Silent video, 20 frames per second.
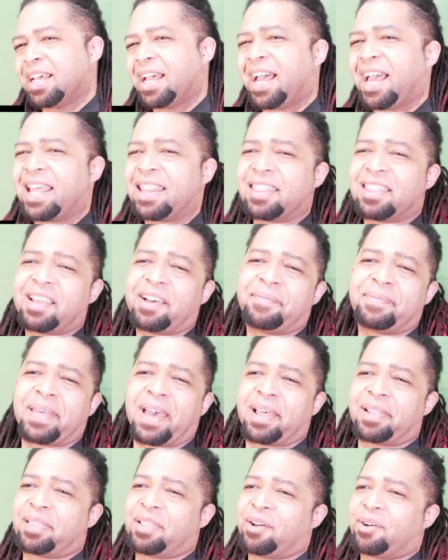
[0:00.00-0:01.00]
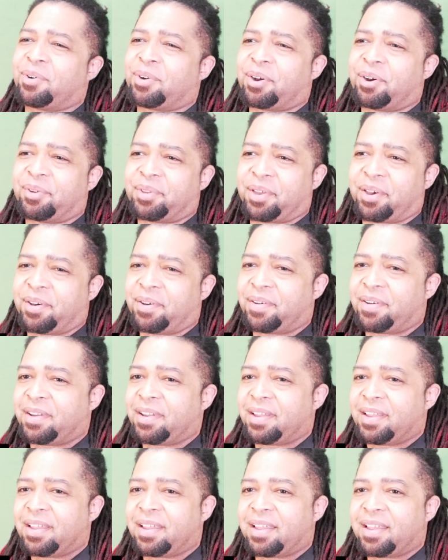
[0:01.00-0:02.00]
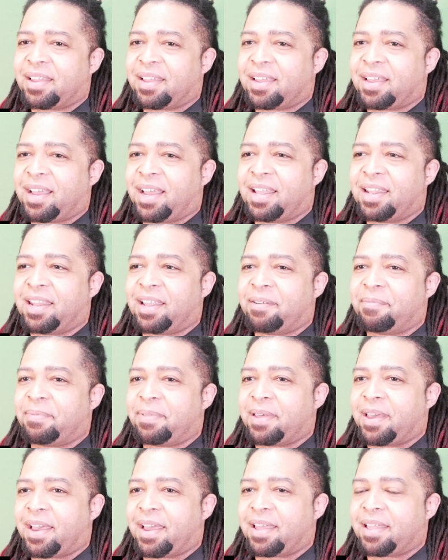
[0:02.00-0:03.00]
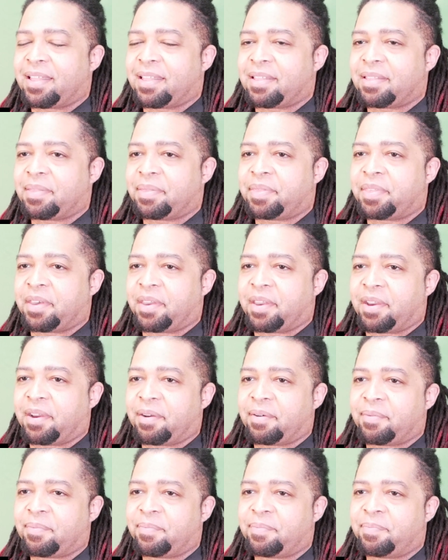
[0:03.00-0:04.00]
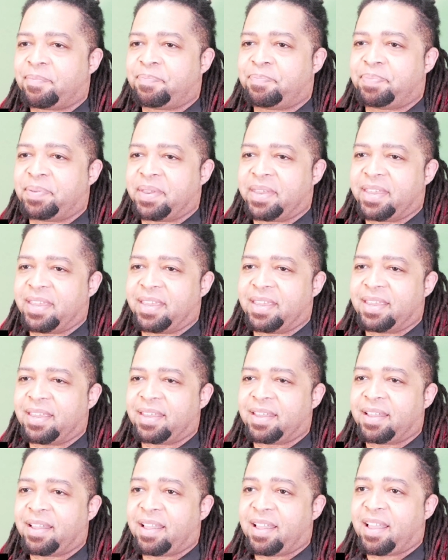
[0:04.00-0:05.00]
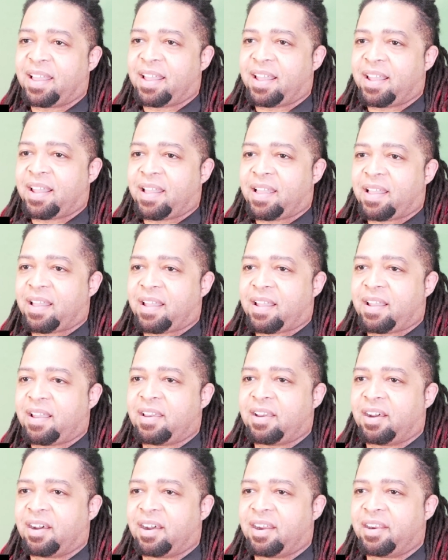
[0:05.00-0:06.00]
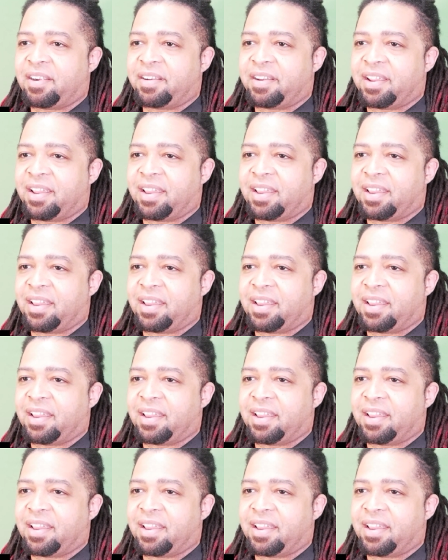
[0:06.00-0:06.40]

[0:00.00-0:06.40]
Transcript: I love that logo though. I love that. There be Carnage.